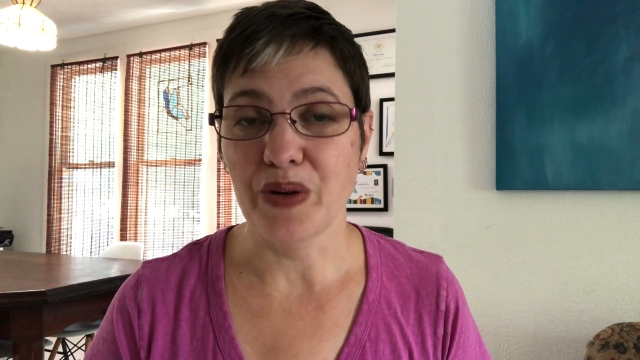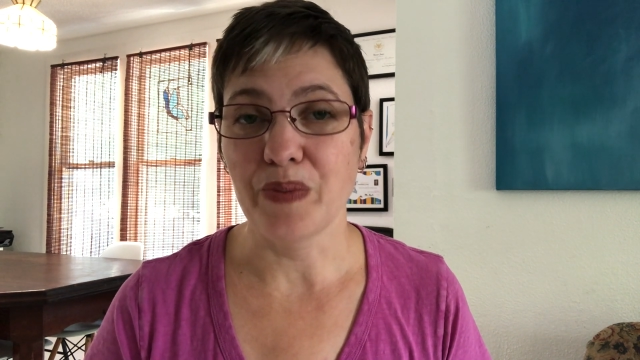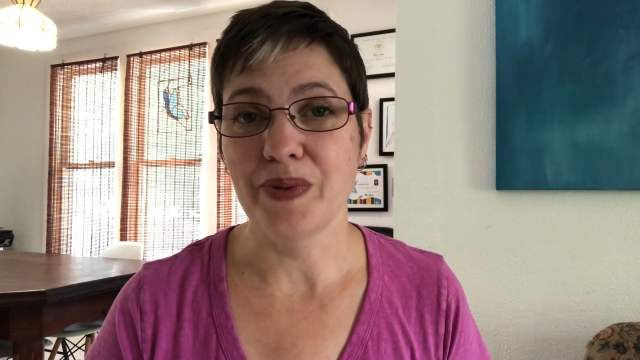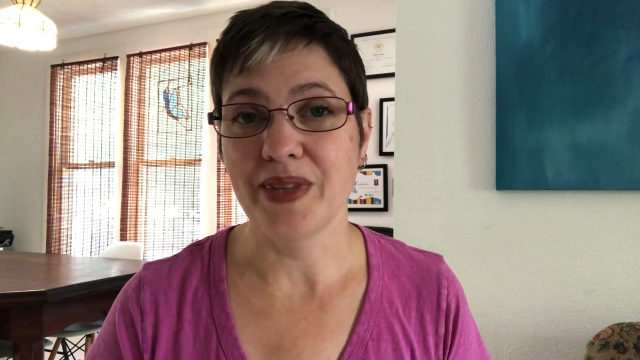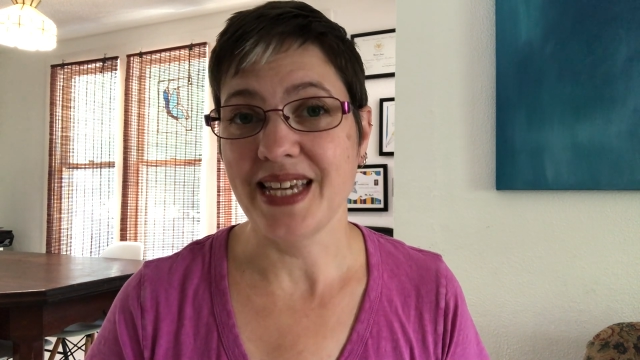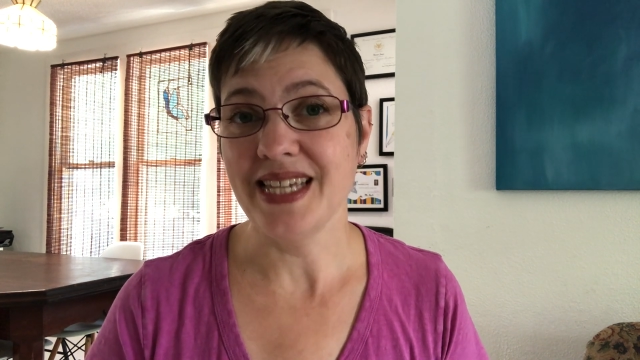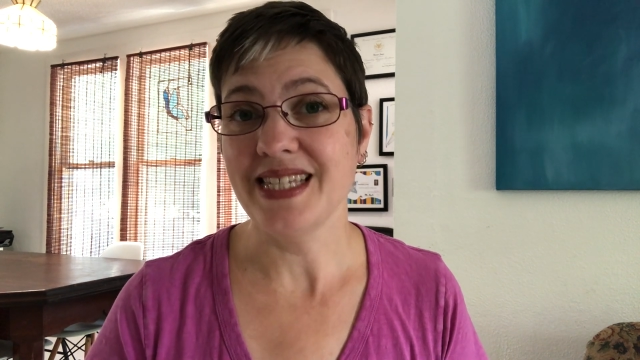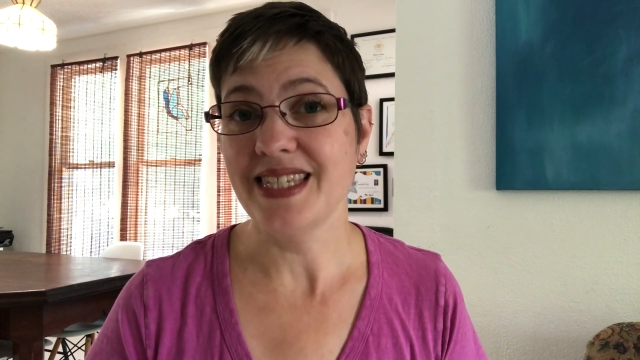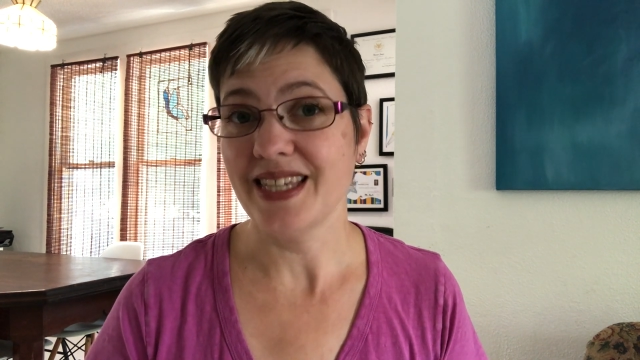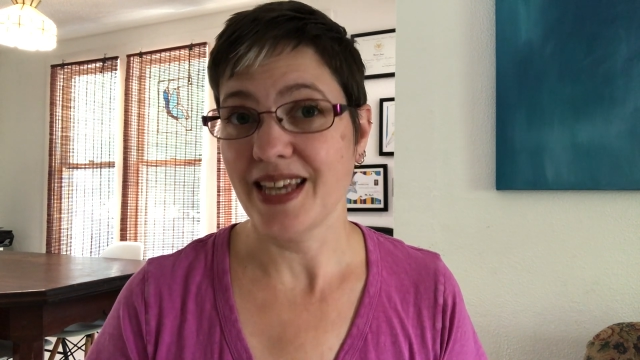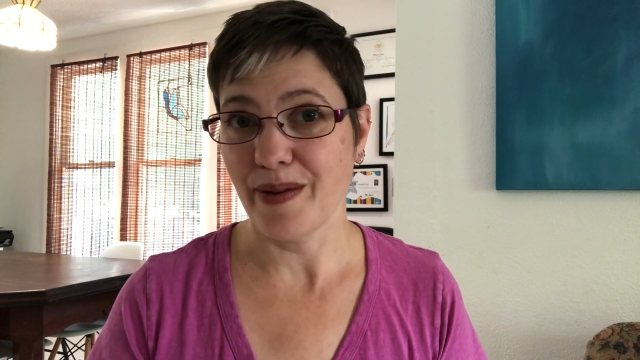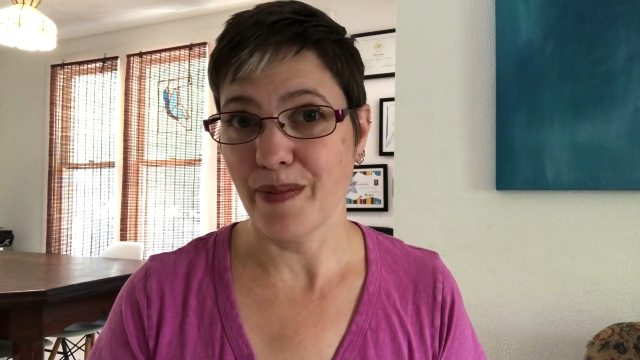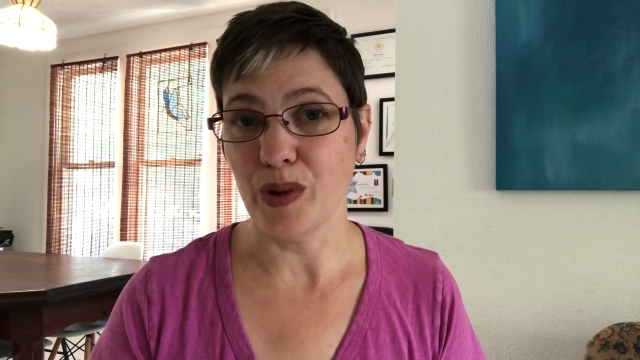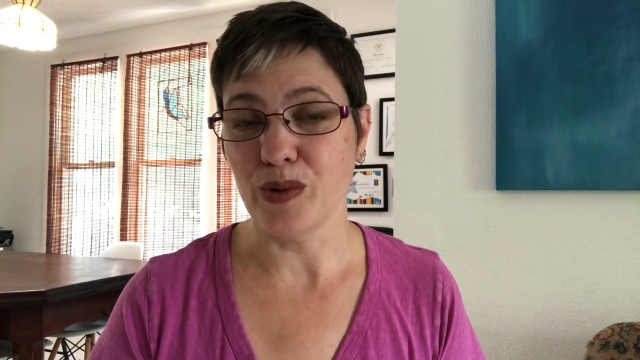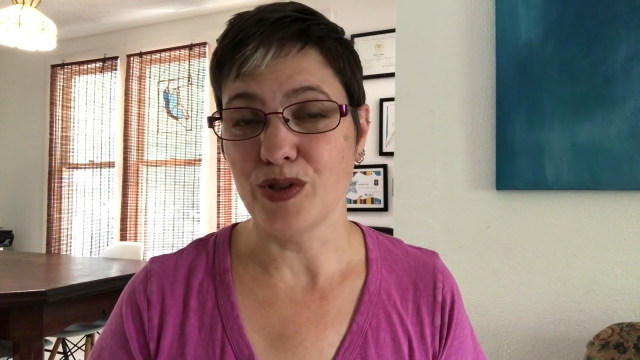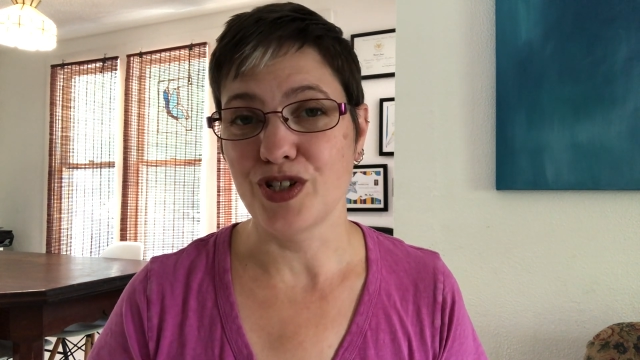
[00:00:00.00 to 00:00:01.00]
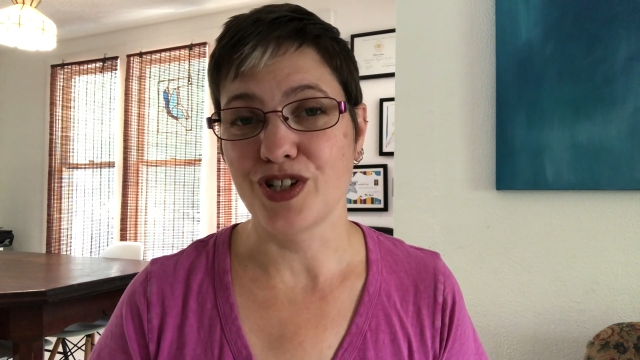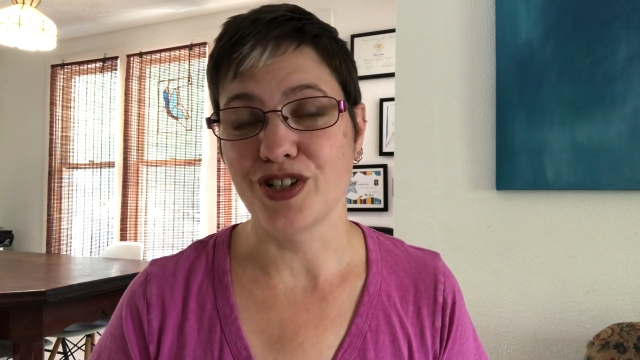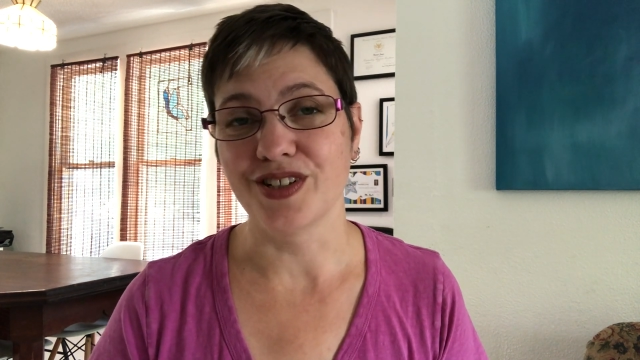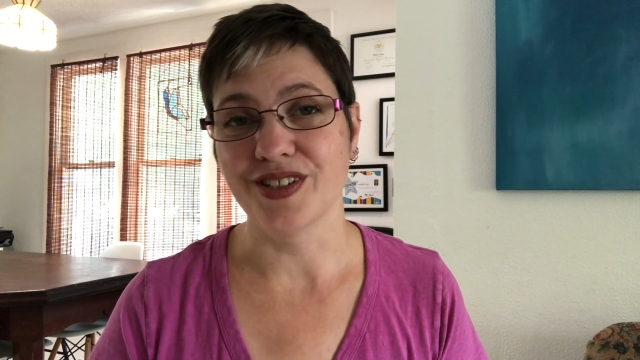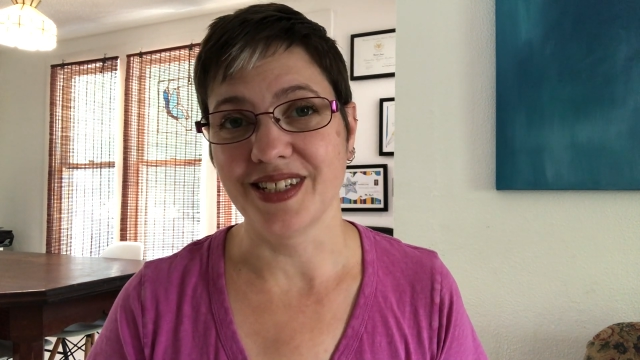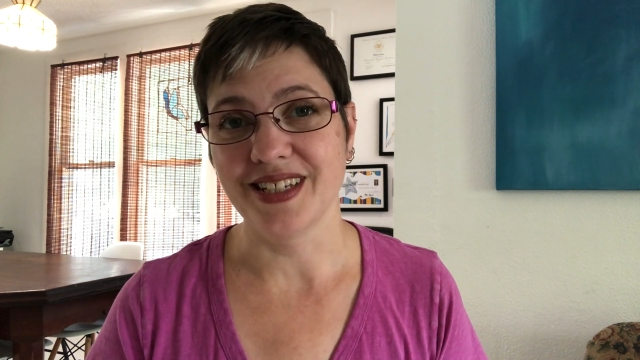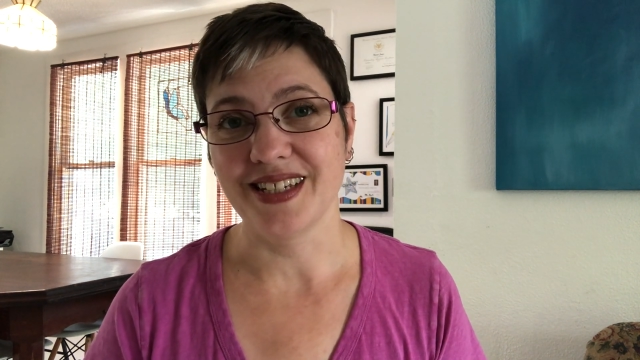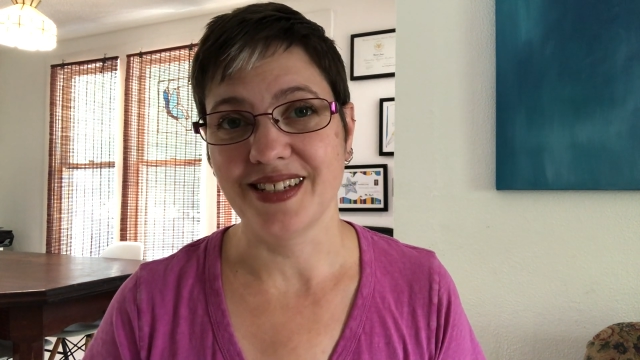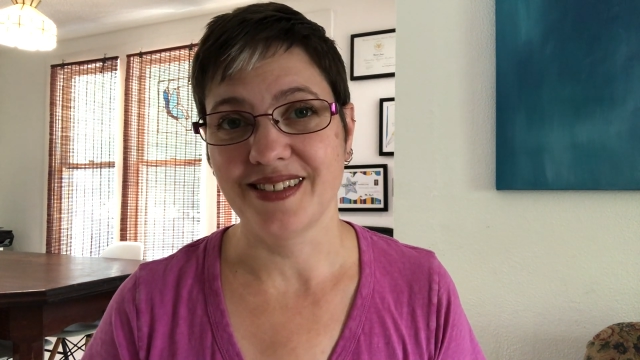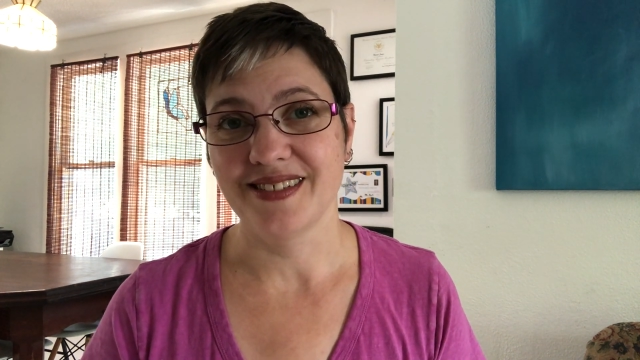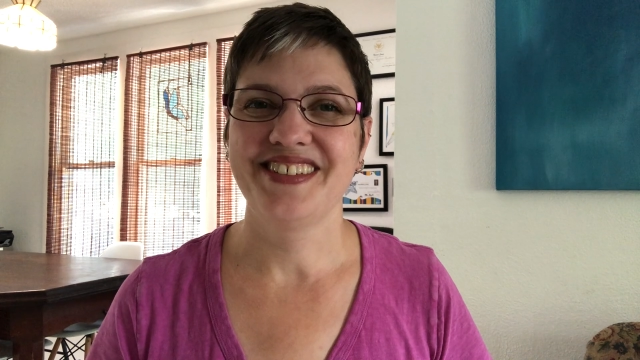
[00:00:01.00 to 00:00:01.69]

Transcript: place emotionally.